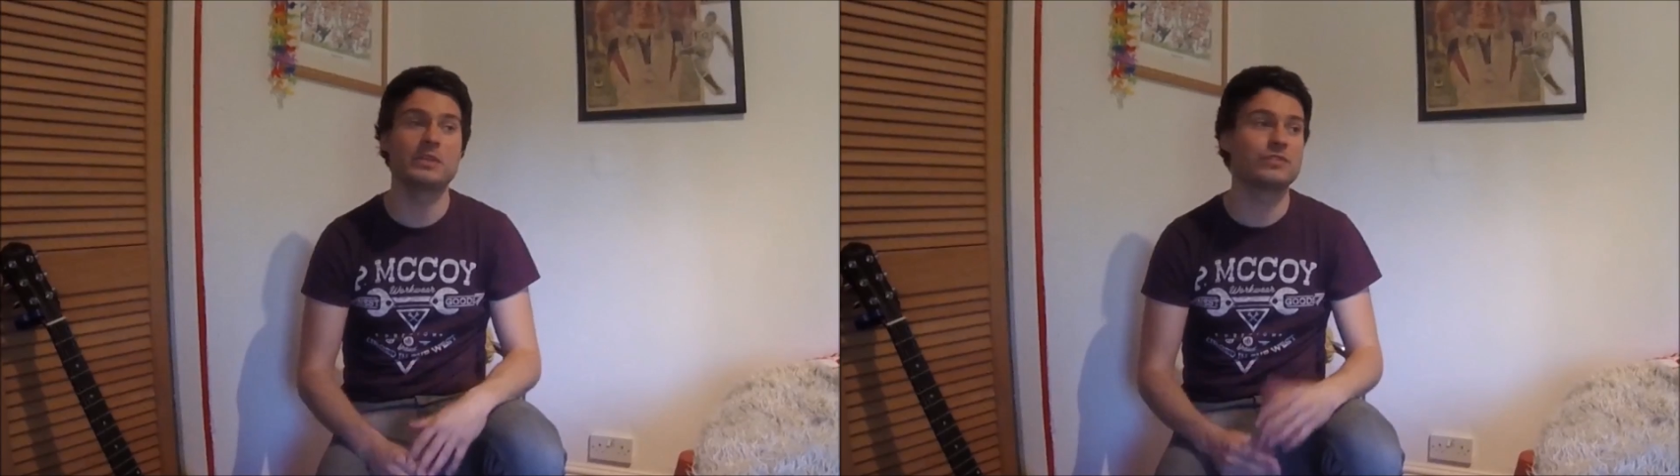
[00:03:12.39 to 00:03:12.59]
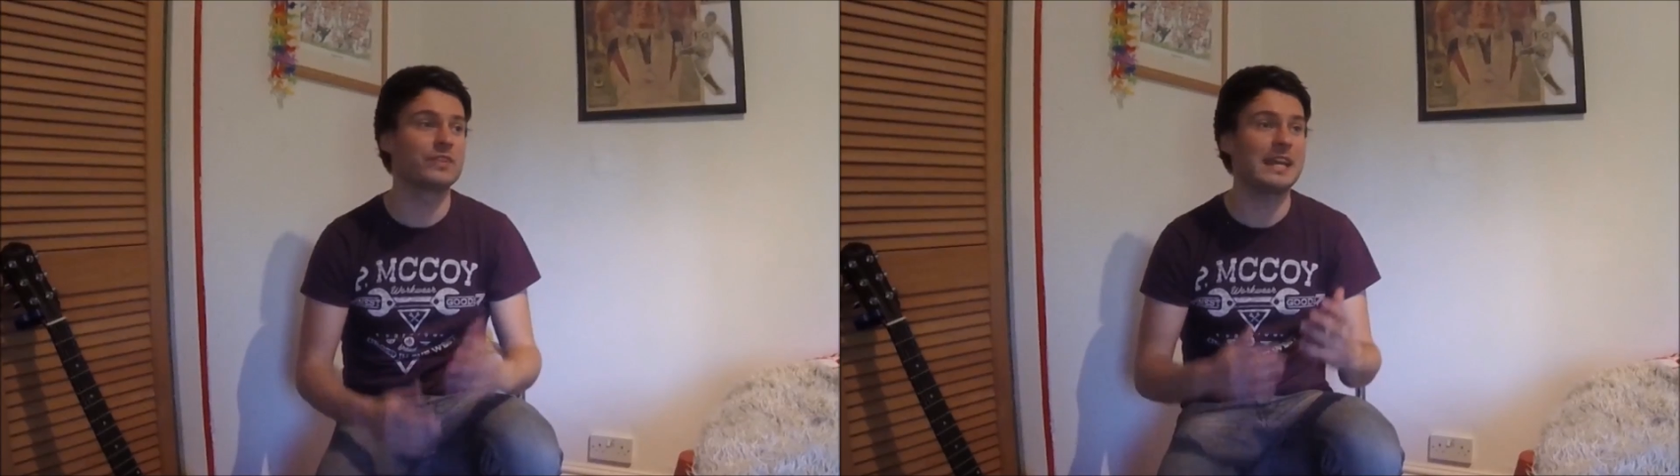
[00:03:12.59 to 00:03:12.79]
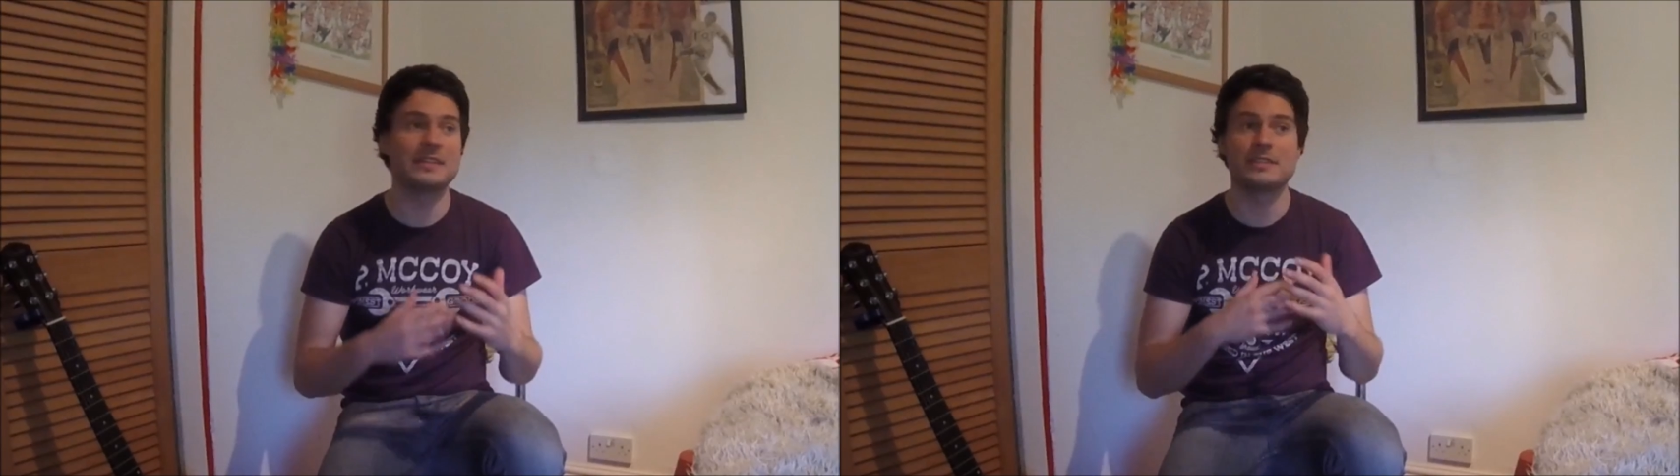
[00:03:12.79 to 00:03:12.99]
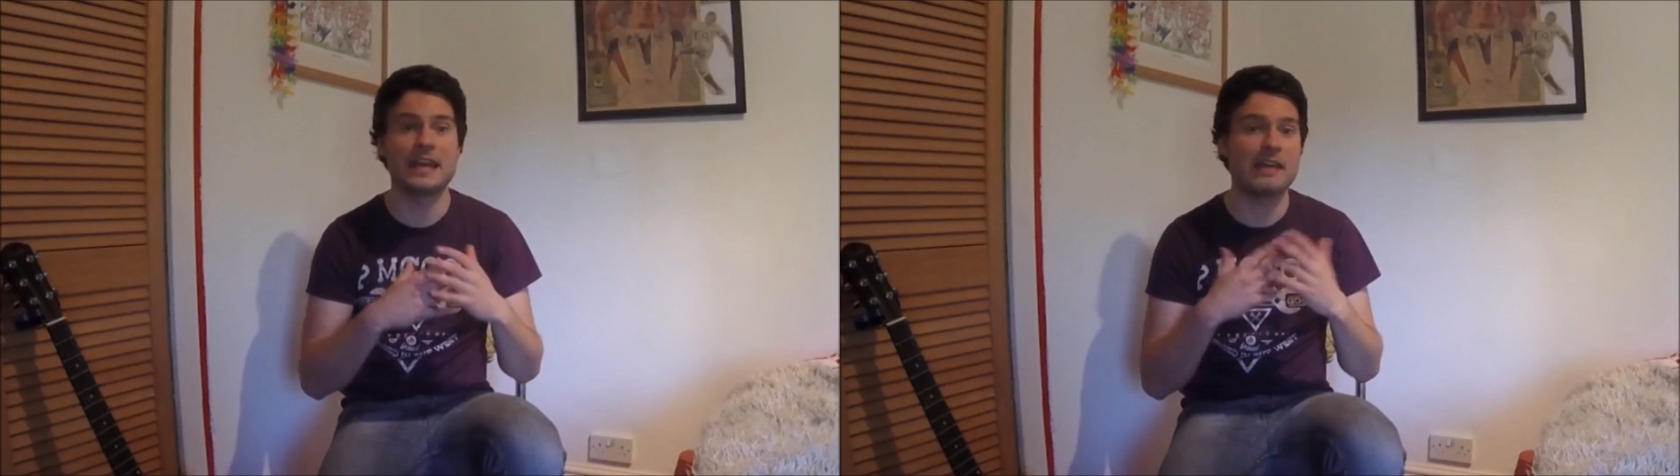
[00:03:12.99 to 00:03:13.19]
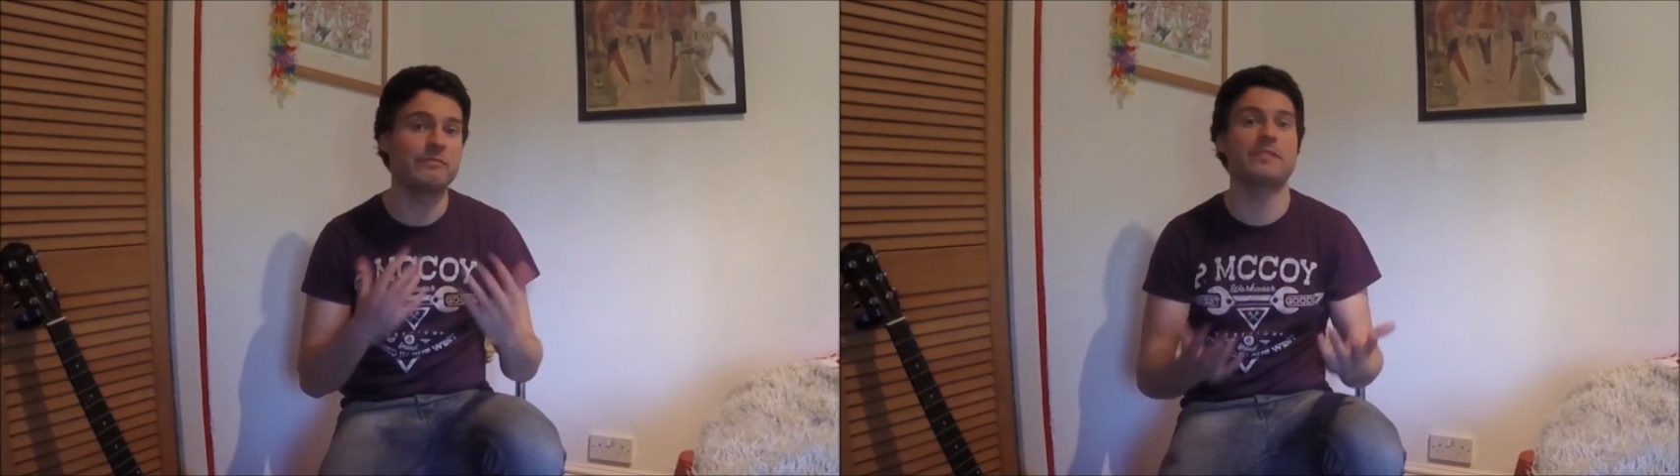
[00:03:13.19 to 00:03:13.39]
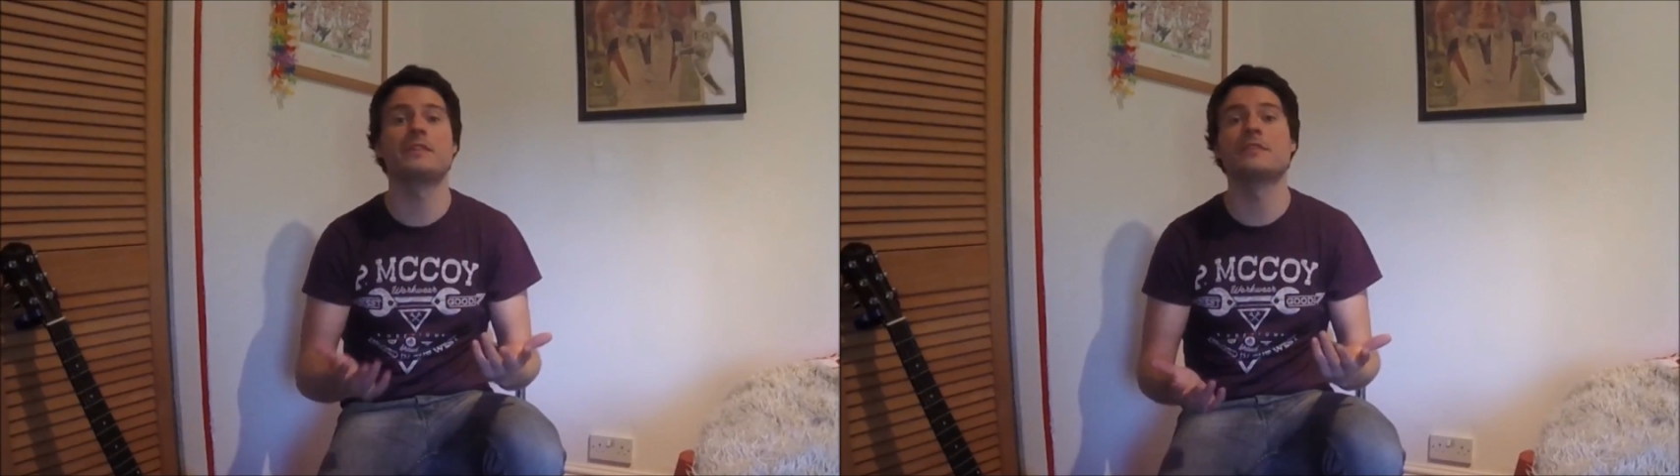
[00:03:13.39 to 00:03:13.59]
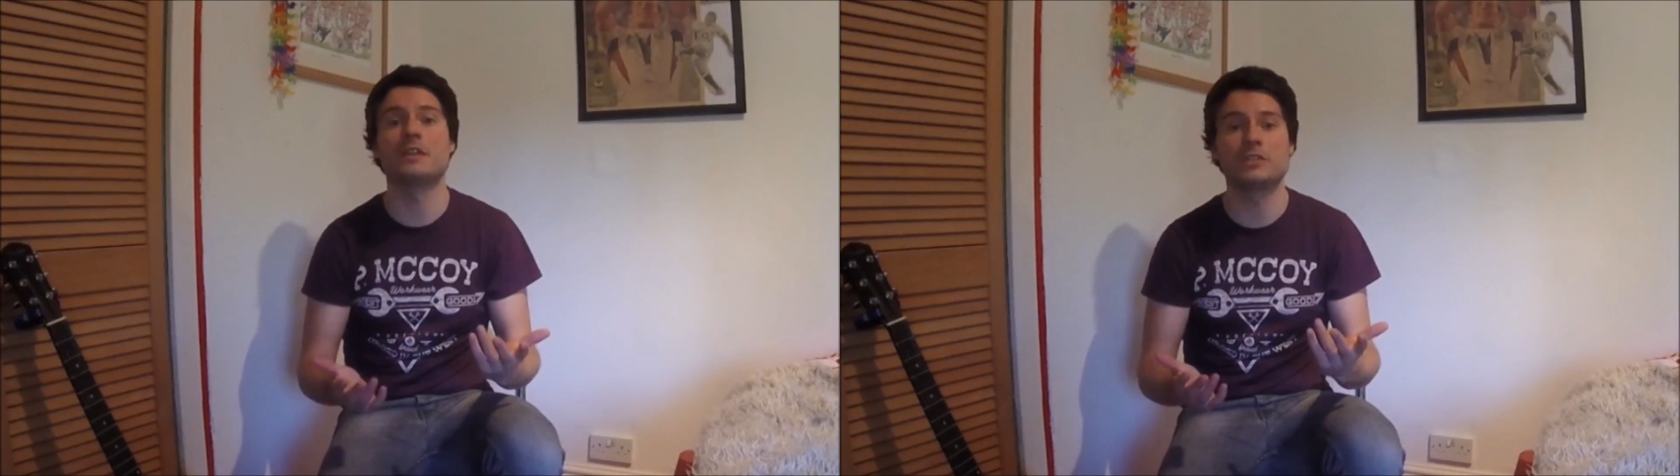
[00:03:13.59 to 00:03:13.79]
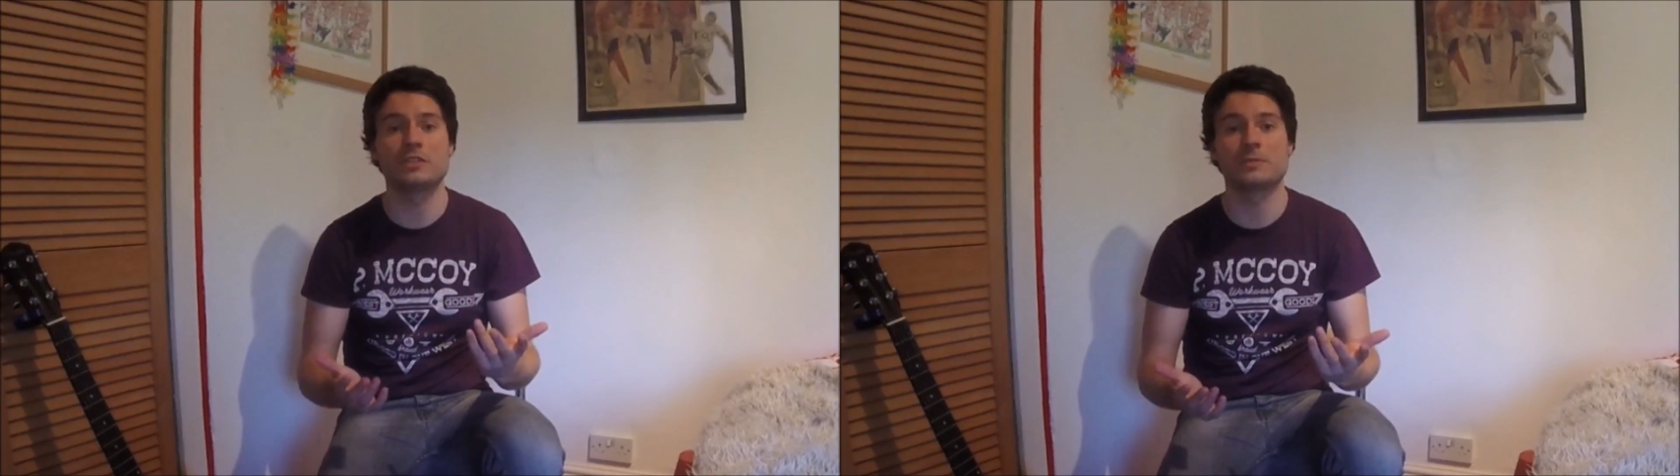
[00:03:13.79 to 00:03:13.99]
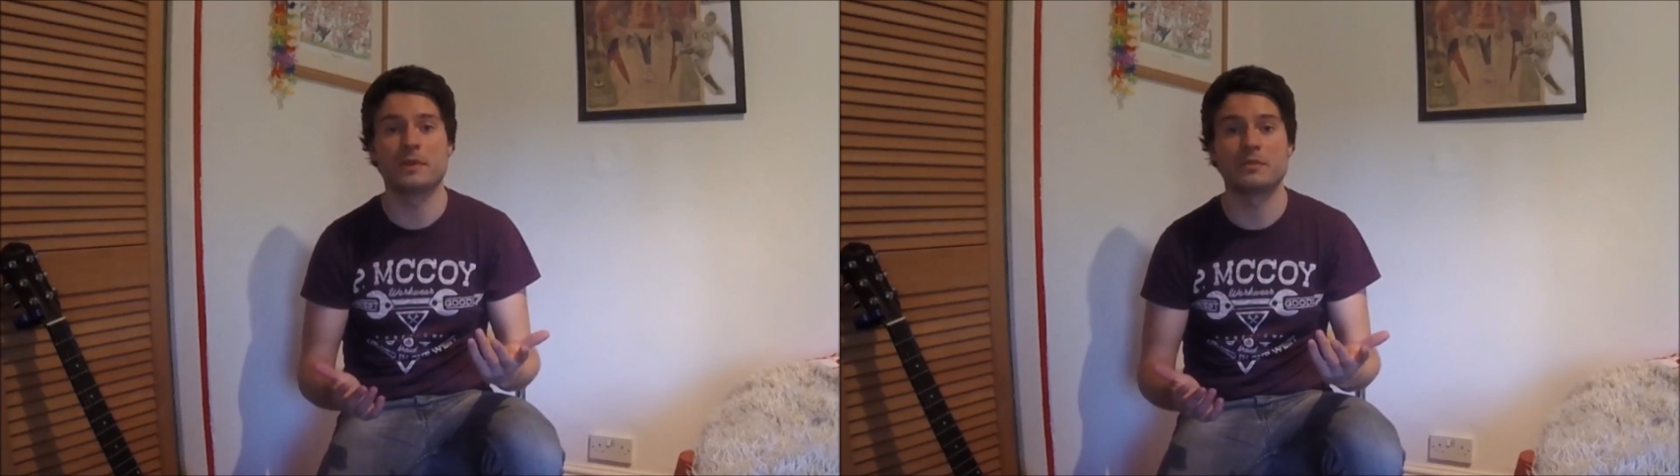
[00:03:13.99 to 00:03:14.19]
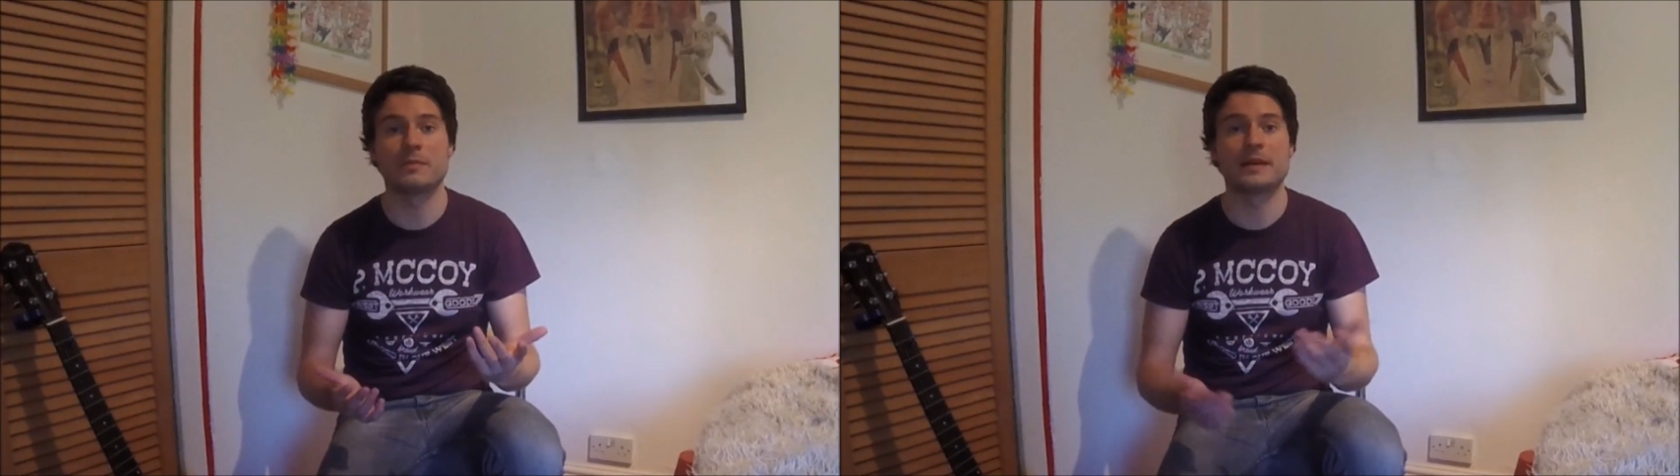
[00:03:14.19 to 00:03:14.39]
which relates to everything that I just
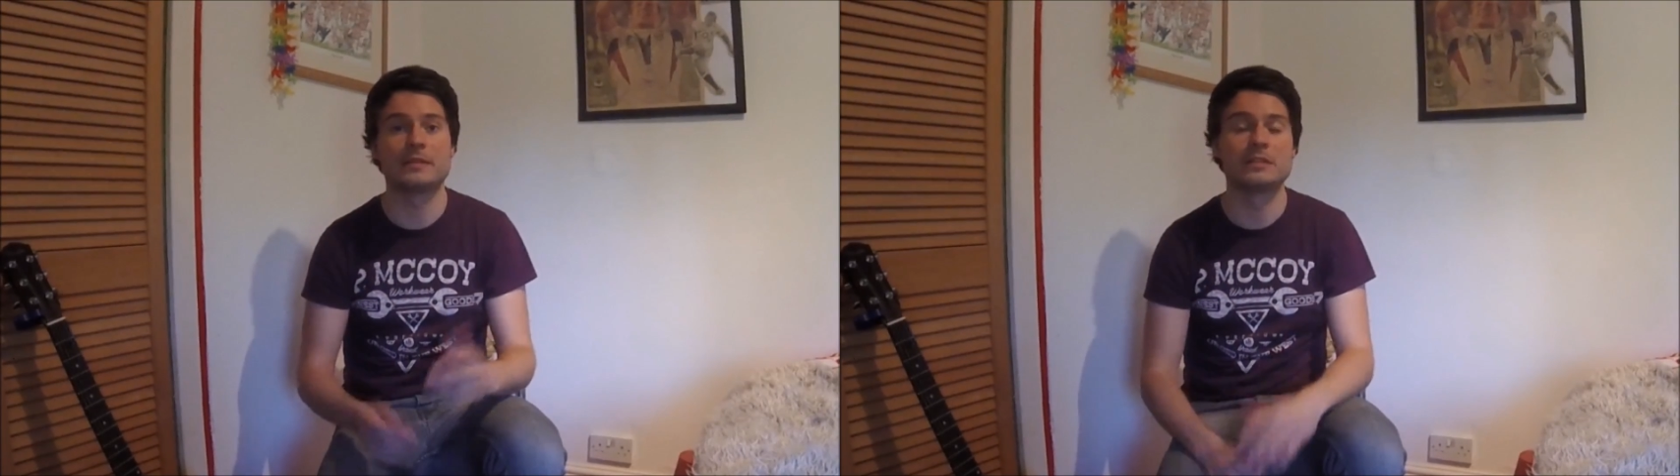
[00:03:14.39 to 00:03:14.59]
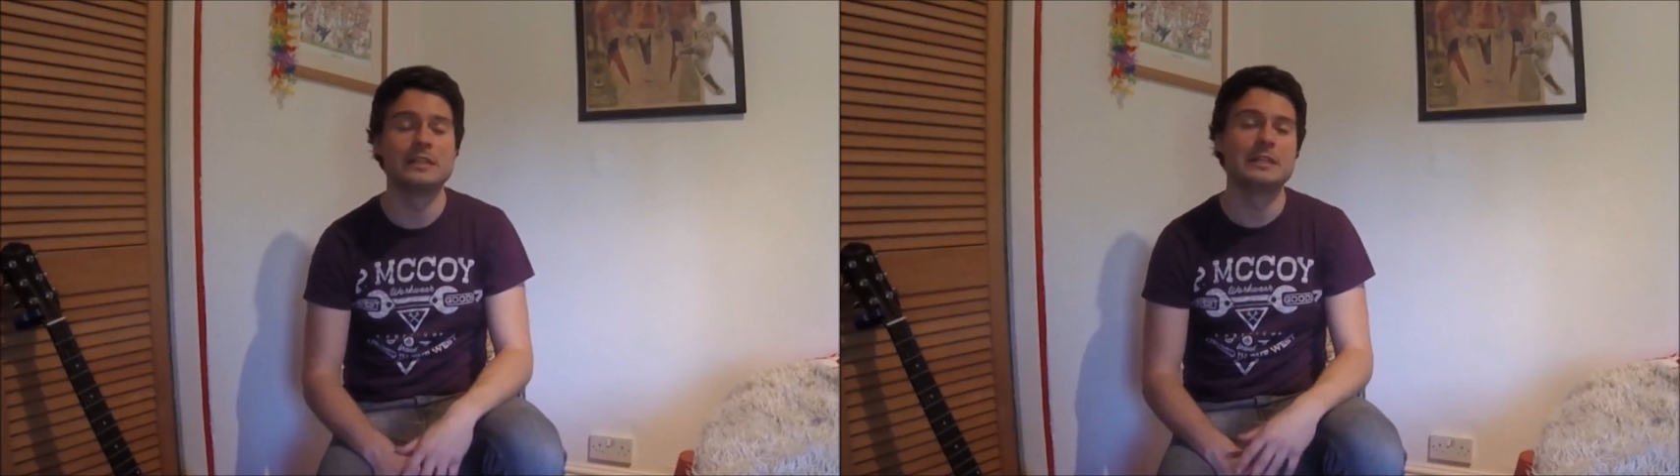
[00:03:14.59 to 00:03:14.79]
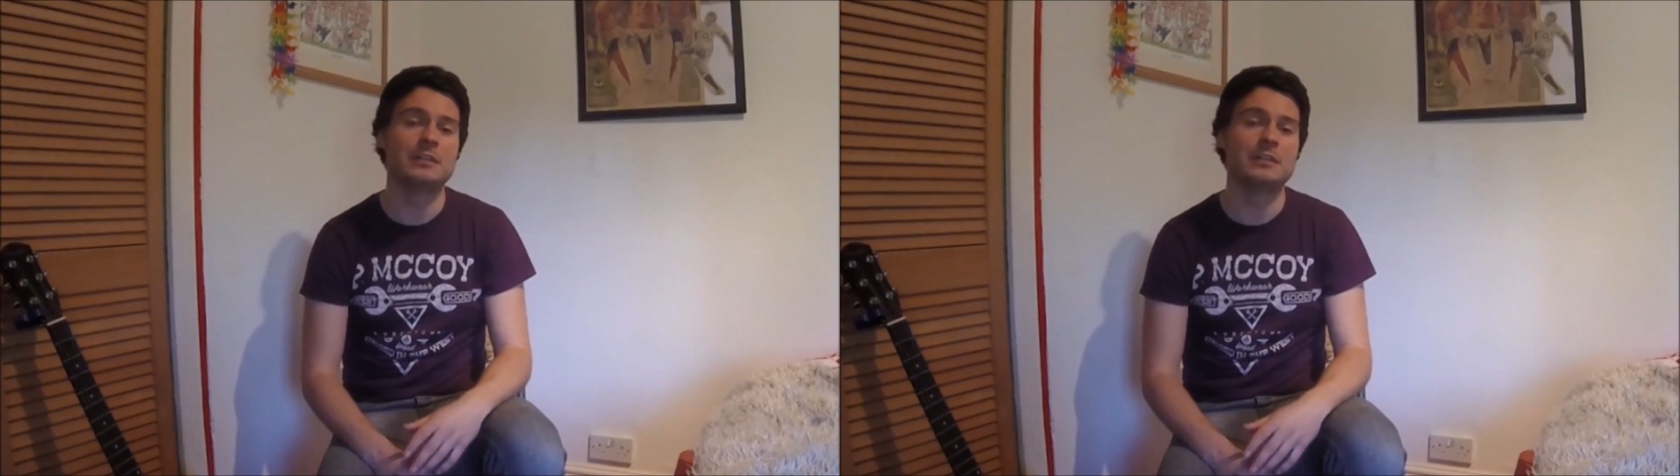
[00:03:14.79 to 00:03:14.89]
spoke about,